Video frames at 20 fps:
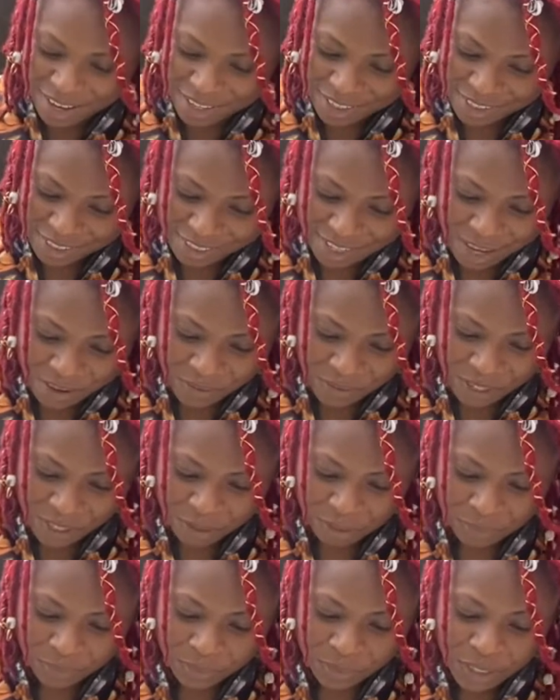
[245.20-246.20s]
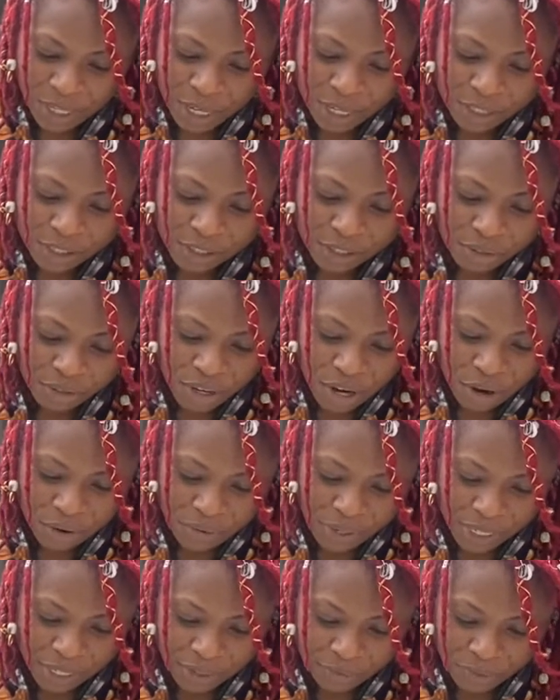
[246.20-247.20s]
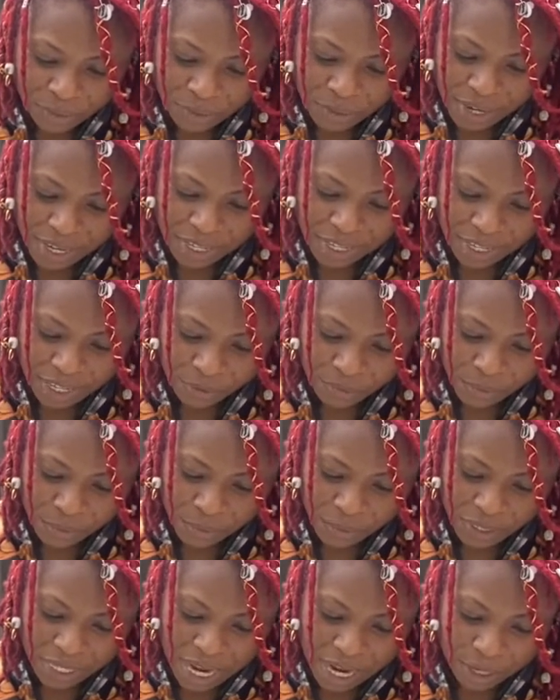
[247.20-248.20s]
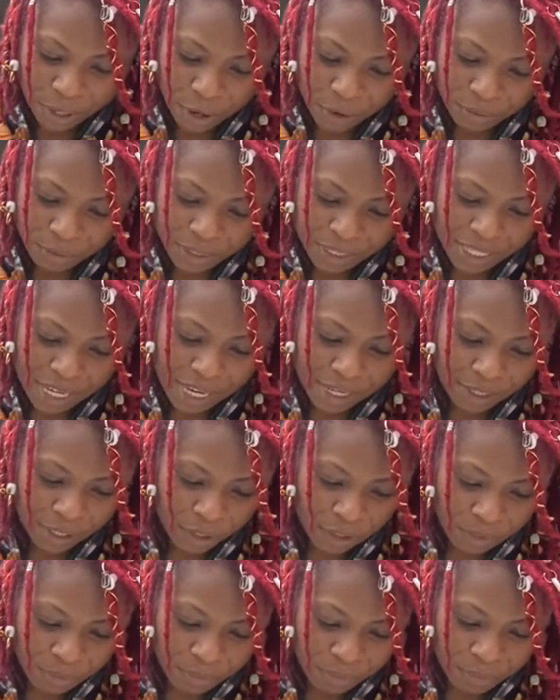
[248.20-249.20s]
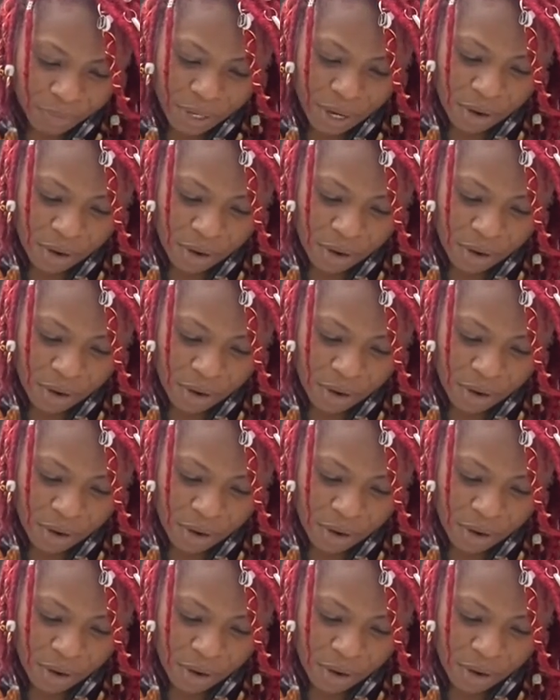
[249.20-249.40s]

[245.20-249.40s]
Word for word: and 7. Do no evil, and evil will not overtake you.